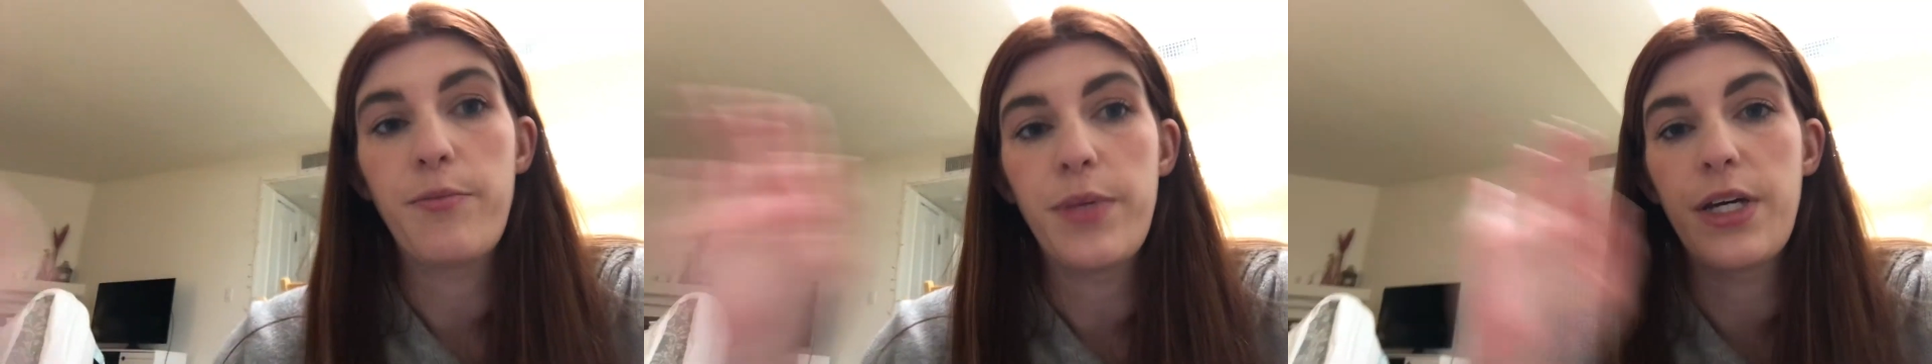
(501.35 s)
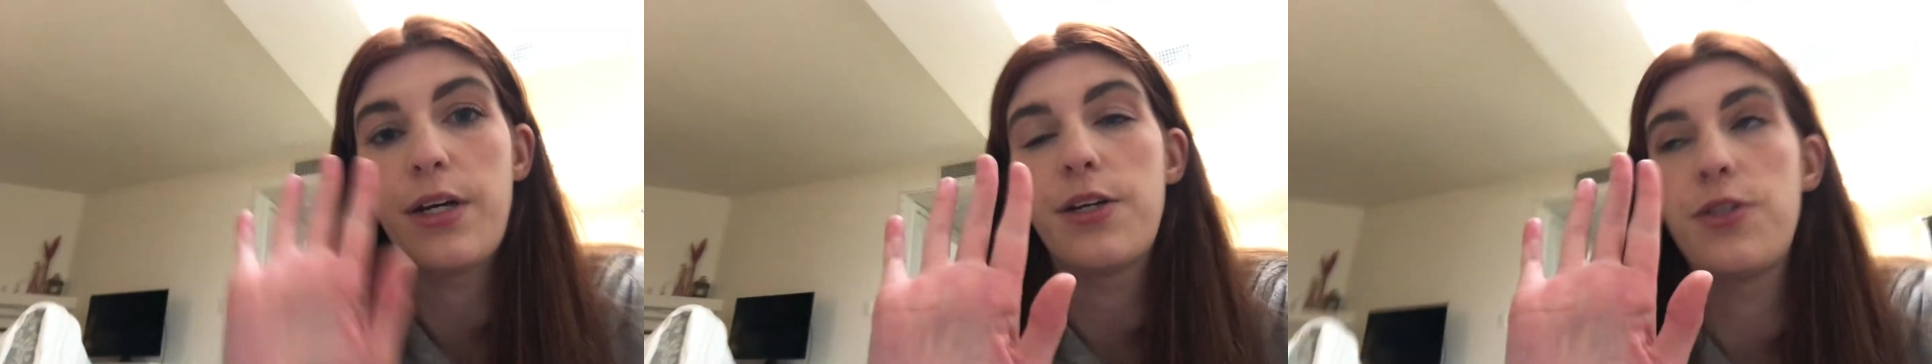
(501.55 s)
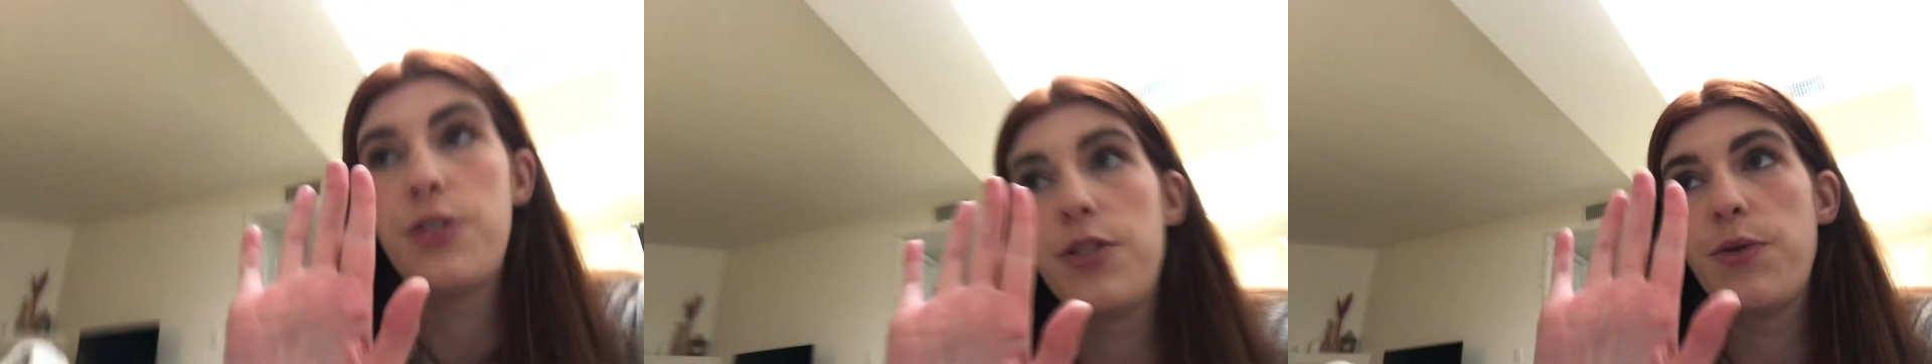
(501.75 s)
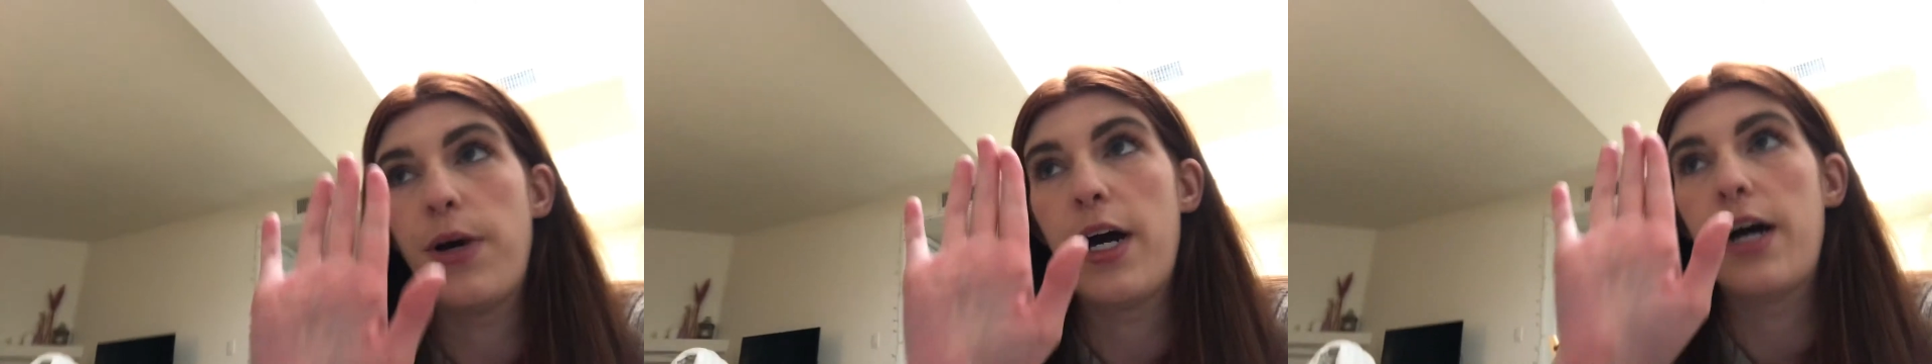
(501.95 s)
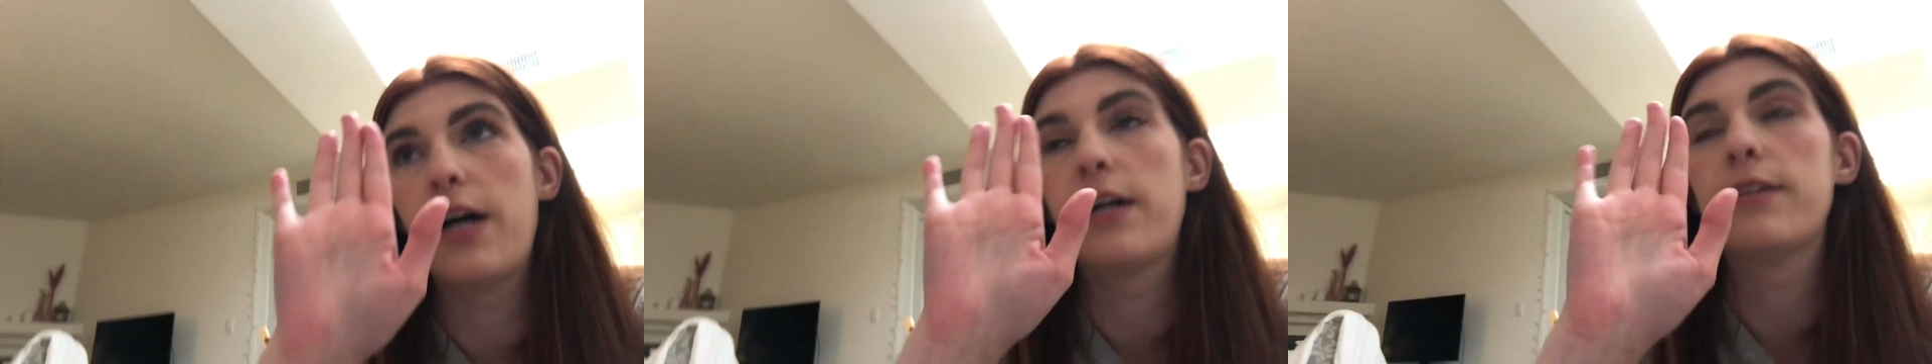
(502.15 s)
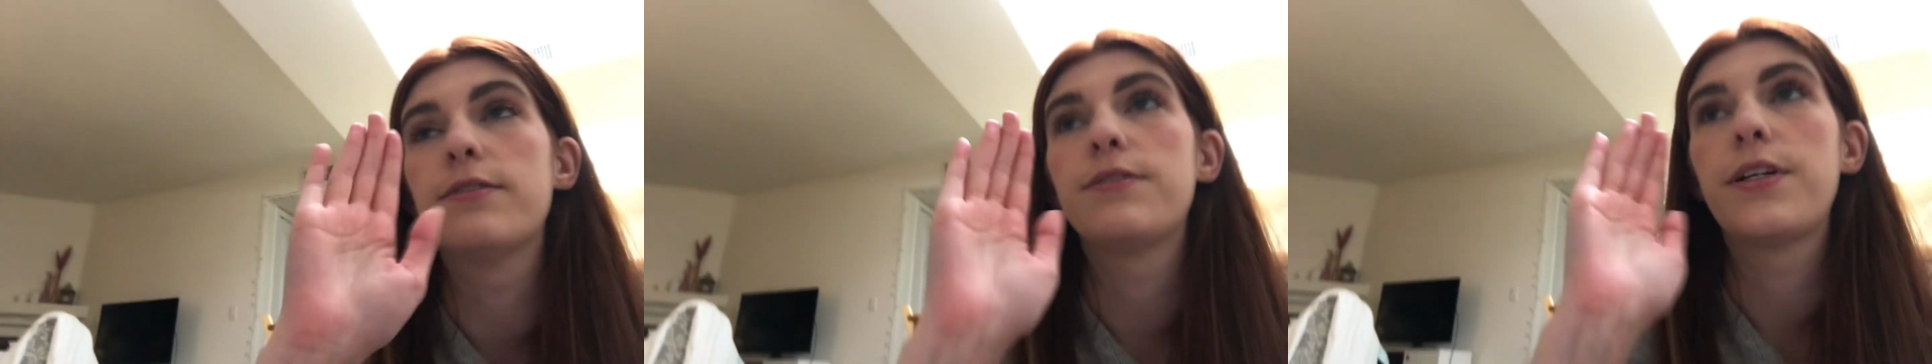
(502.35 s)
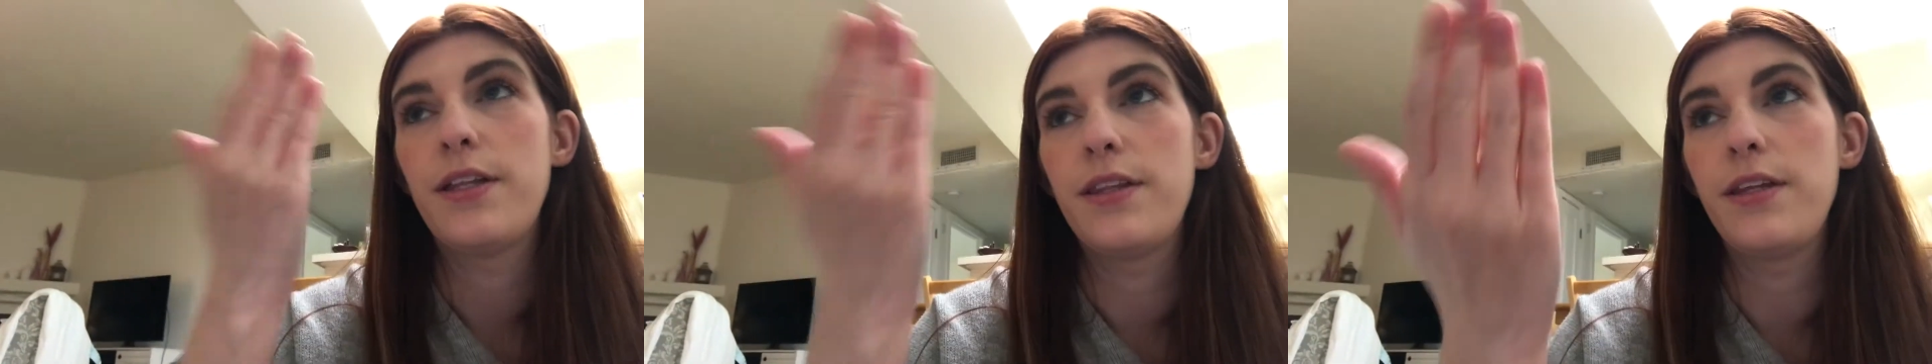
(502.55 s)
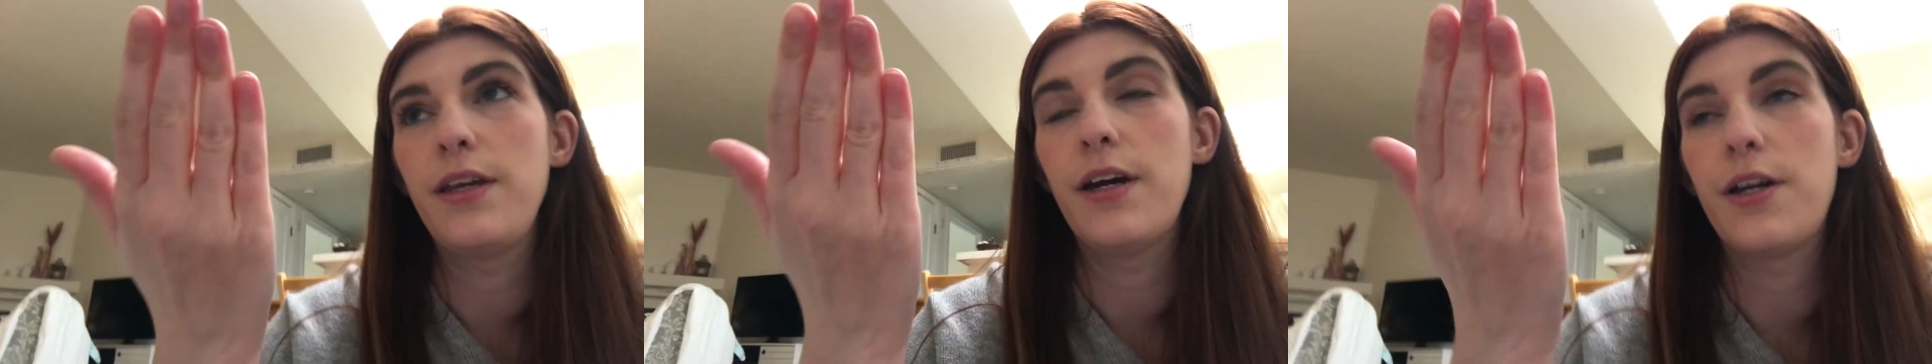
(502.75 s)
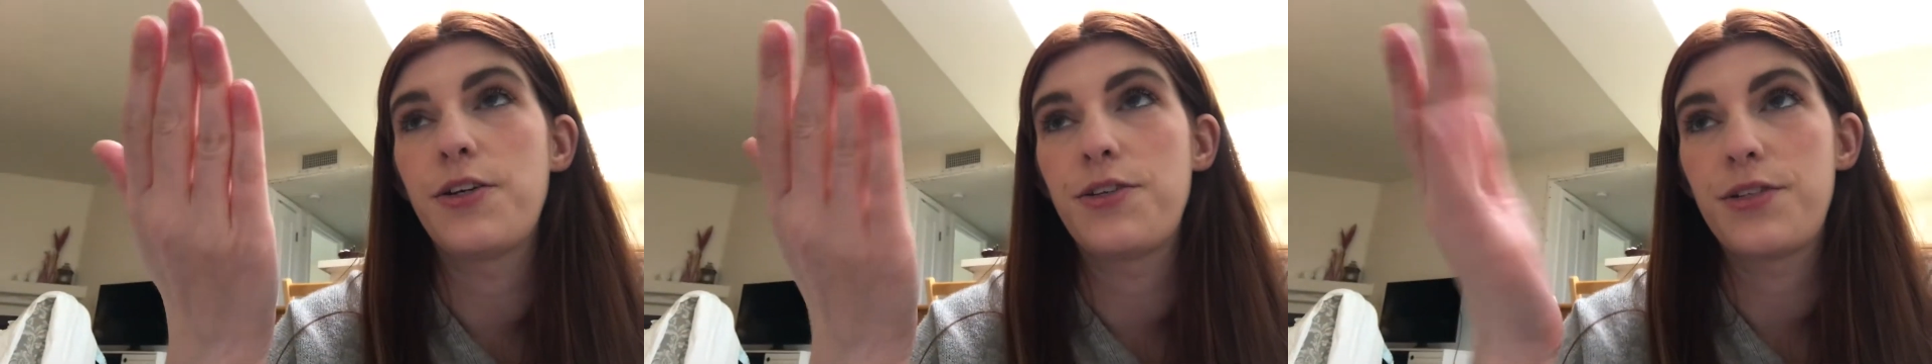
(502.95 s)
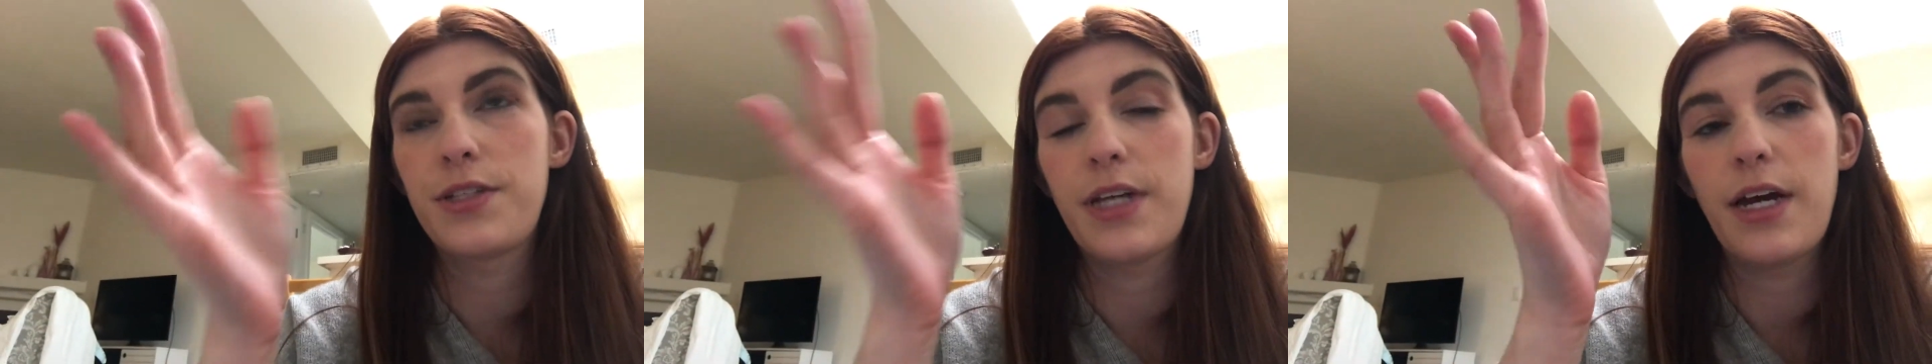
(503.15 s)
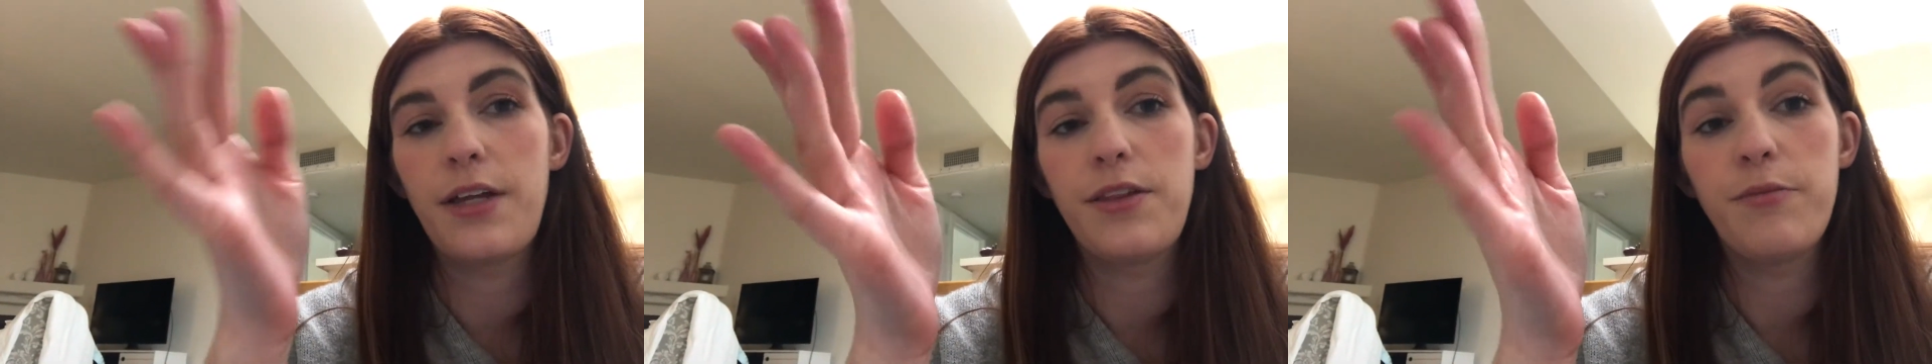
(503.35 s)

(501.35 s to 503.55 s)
Because you have the underside,